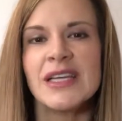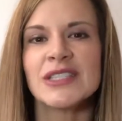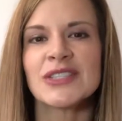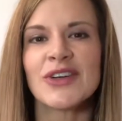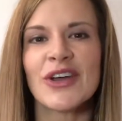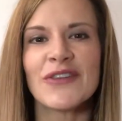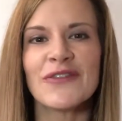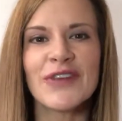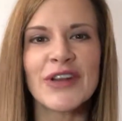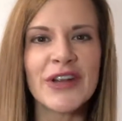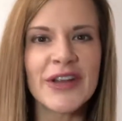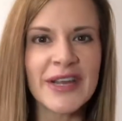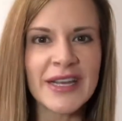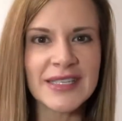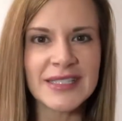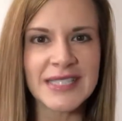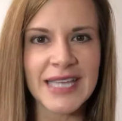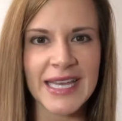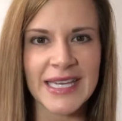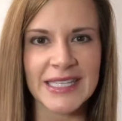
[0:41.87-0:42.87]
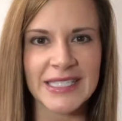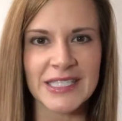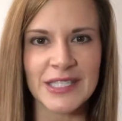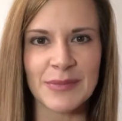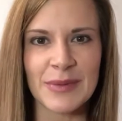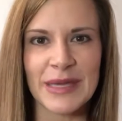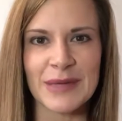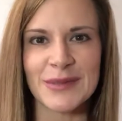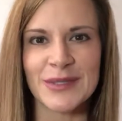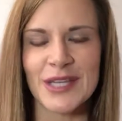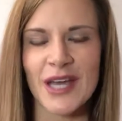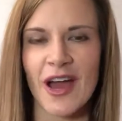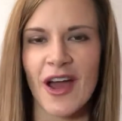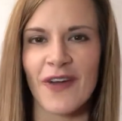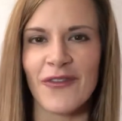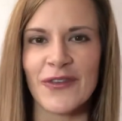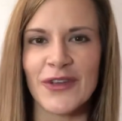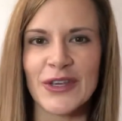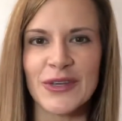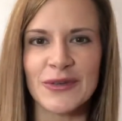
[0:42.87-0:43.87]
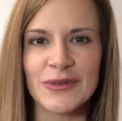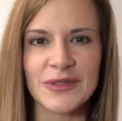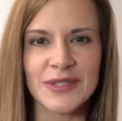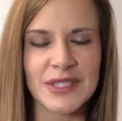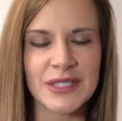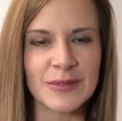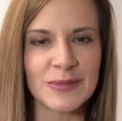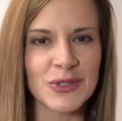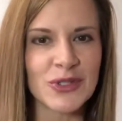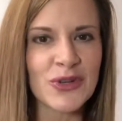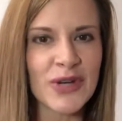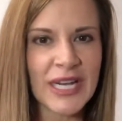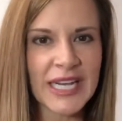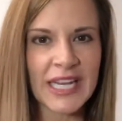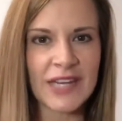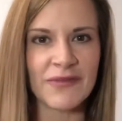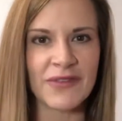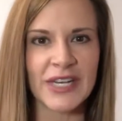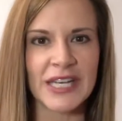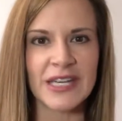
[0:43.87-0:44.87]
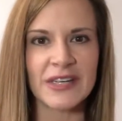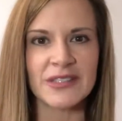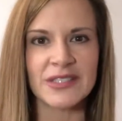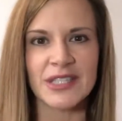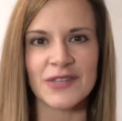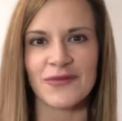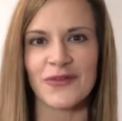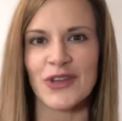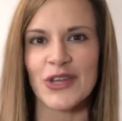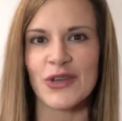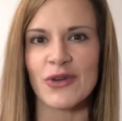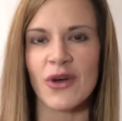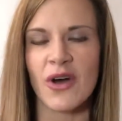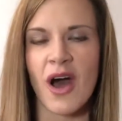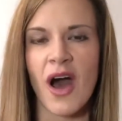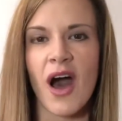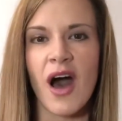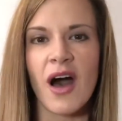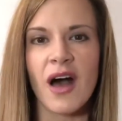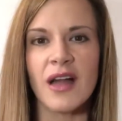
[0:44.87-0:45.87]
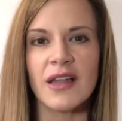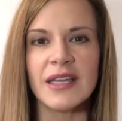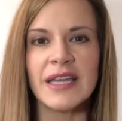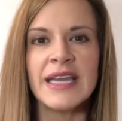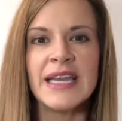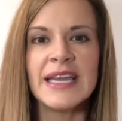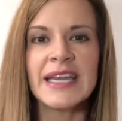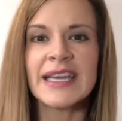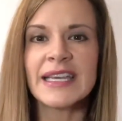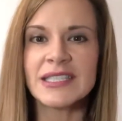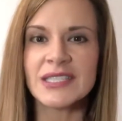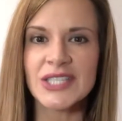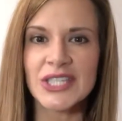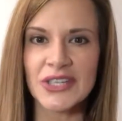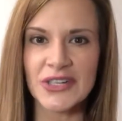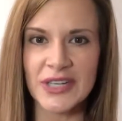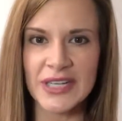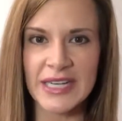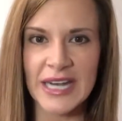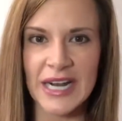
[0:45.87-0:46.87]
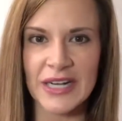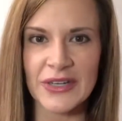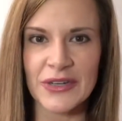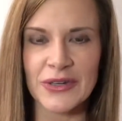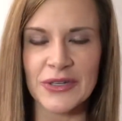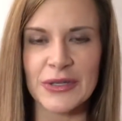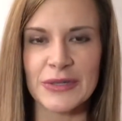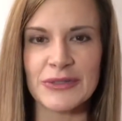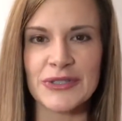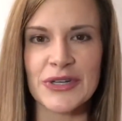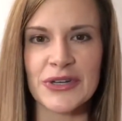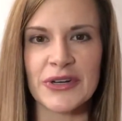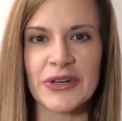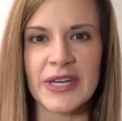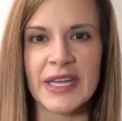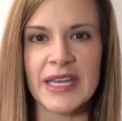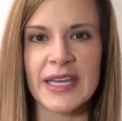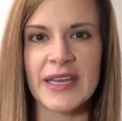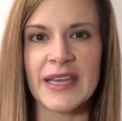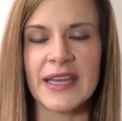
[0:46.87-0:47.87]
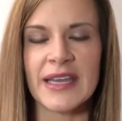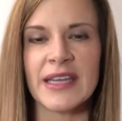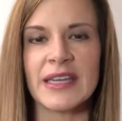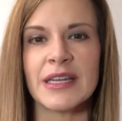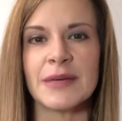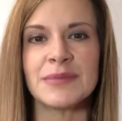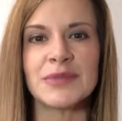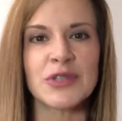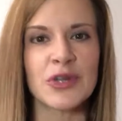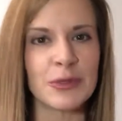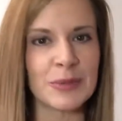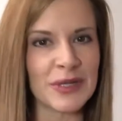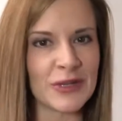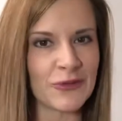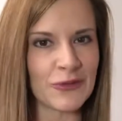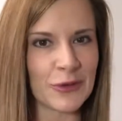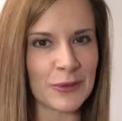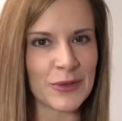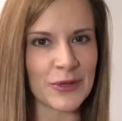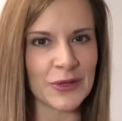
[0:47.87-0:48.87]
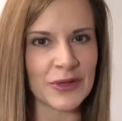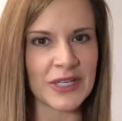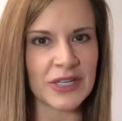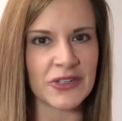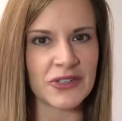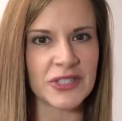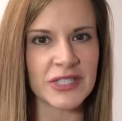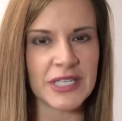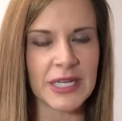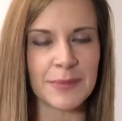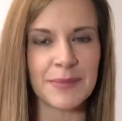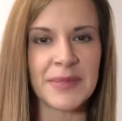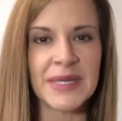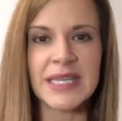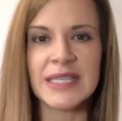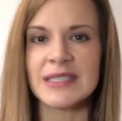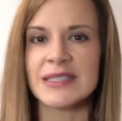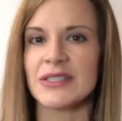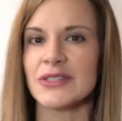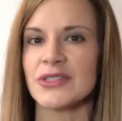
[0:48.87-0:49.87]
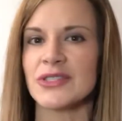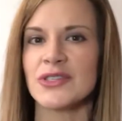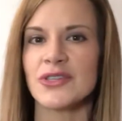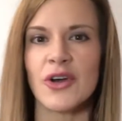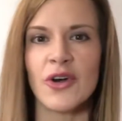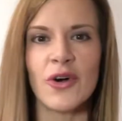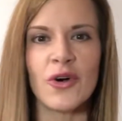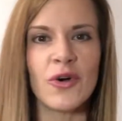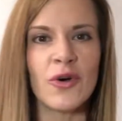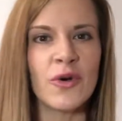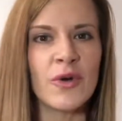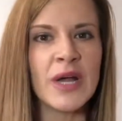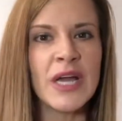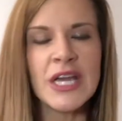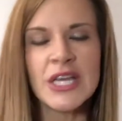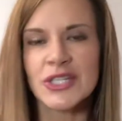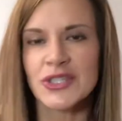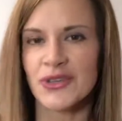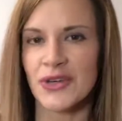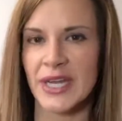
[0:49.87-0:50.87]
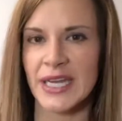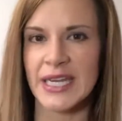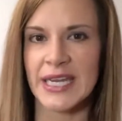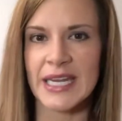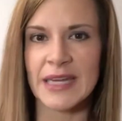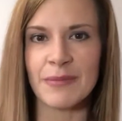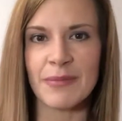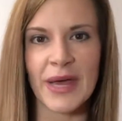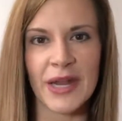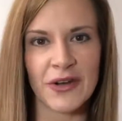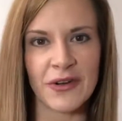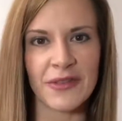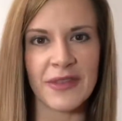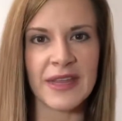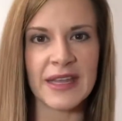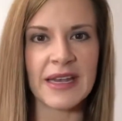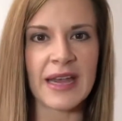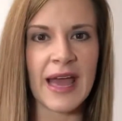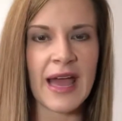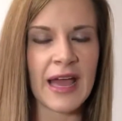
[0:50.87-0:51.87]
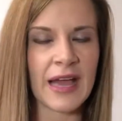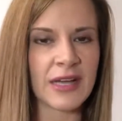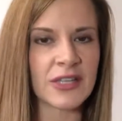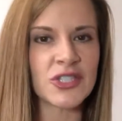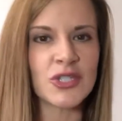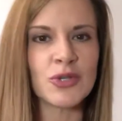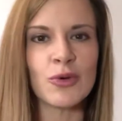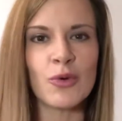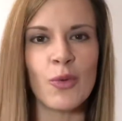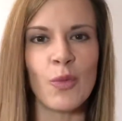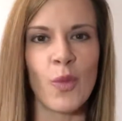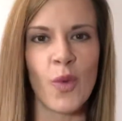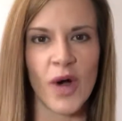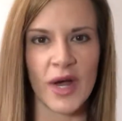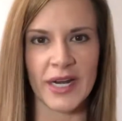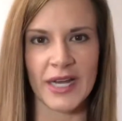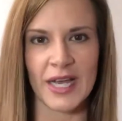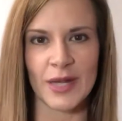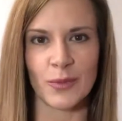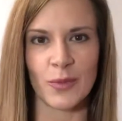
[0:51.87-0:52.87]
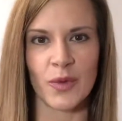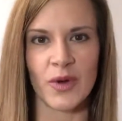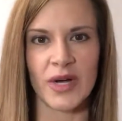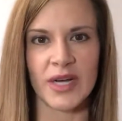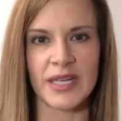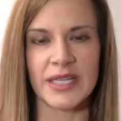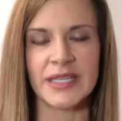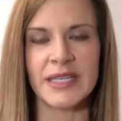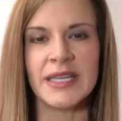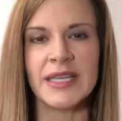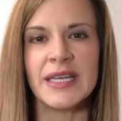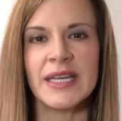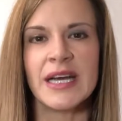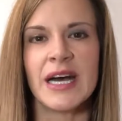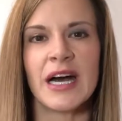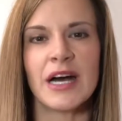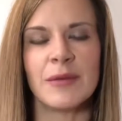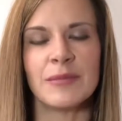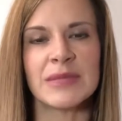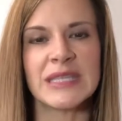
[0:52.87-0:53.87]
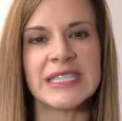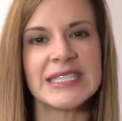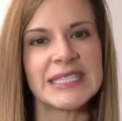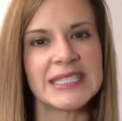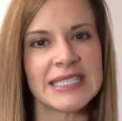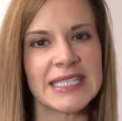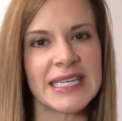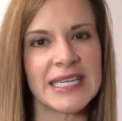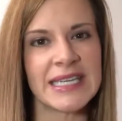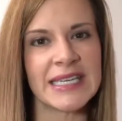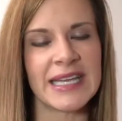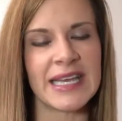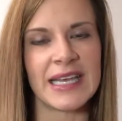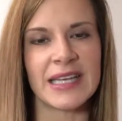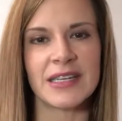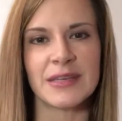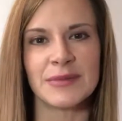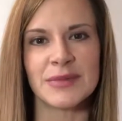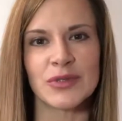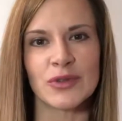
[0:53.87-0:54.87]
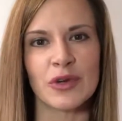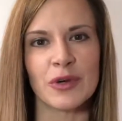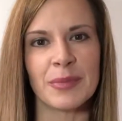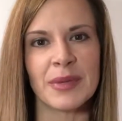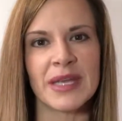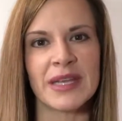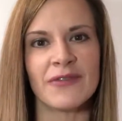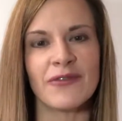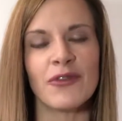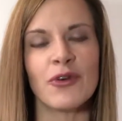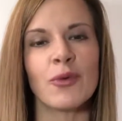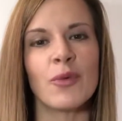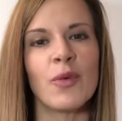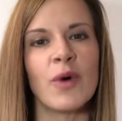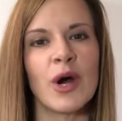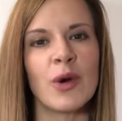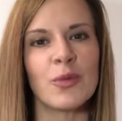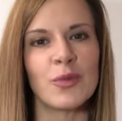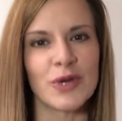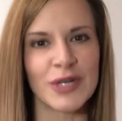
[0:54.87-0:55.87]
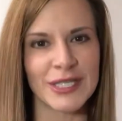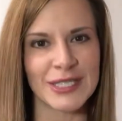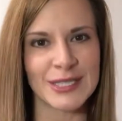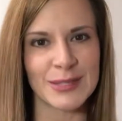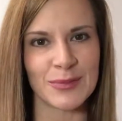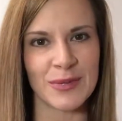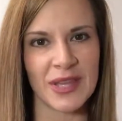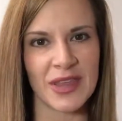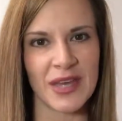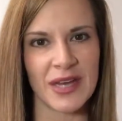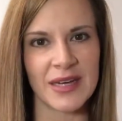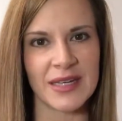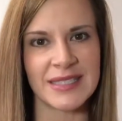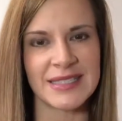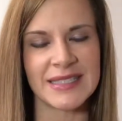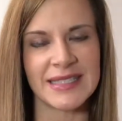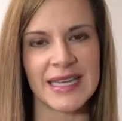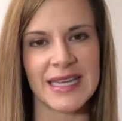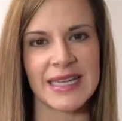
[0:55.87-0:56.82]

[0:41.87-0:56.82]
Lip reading: So I'm very excited to be able to offer you some training videos and for you all get started on your new journey and absorbing from your leadership, because there's no training better than actual one-on-one listening and absorbing for what works with us.